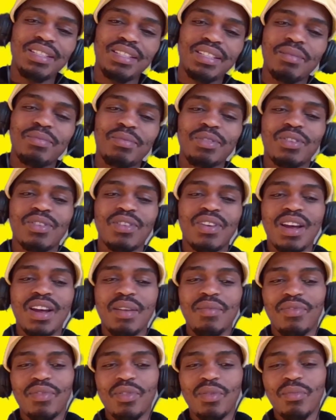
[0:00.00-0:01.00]

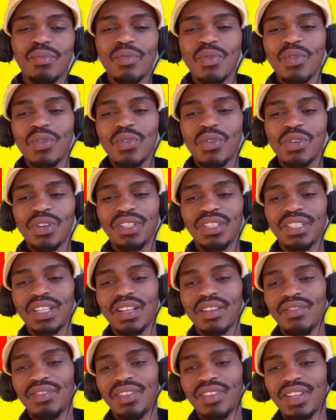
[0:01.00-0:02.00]
subscribe for more and
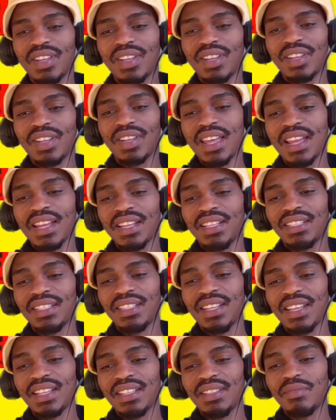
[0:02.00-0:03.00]
stuff like that.
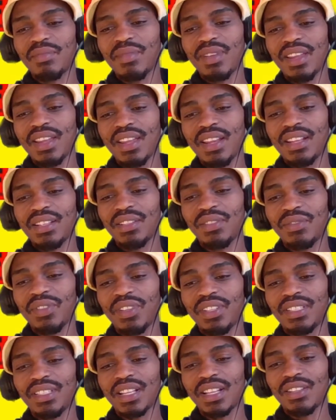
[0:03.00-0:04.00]
Yes, man, let's
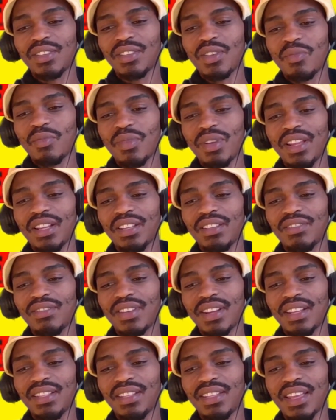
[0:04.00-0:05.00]
fix that comment
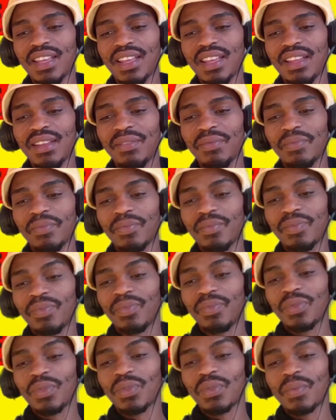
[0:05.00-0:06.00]
right there.
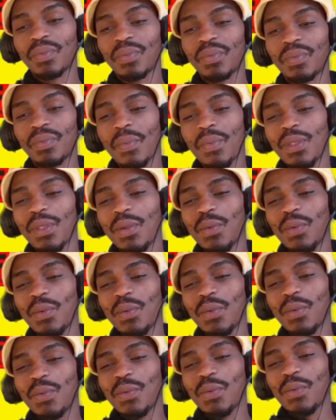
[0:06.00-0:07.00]
We
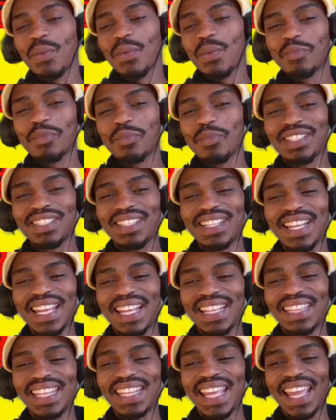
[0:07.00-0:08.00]
saw the comment
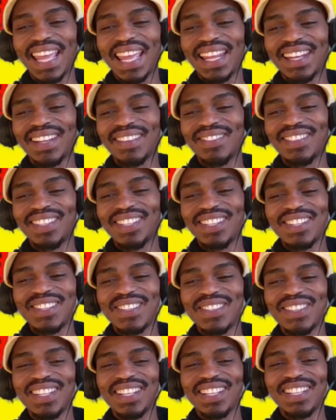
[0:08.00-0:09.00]
at the end of the
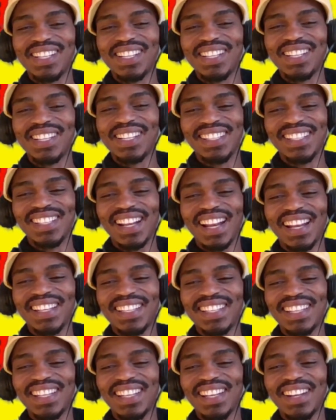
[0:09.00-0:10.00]
show that is
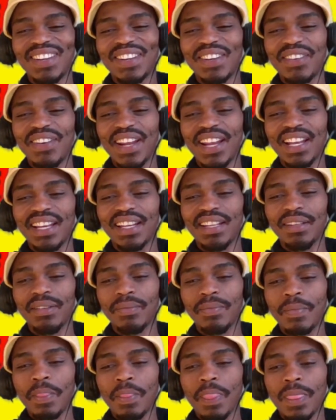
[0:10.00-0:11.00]
written incorrectly.
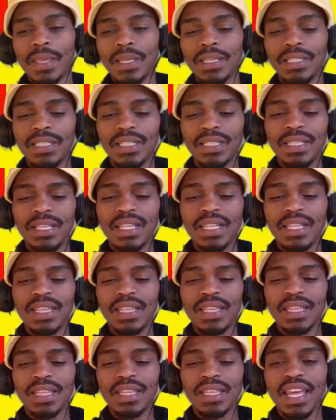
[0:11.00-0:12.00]
It's just that the
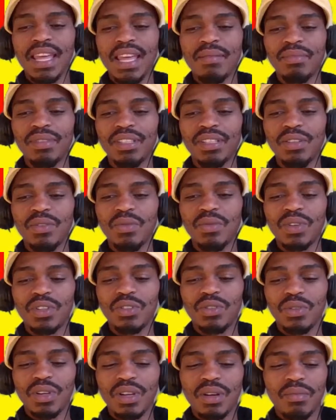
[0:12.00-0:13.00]
other end they didn't want
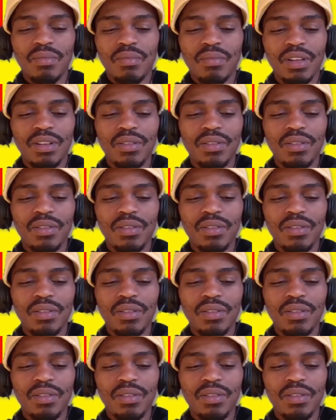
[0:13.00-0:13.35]
to come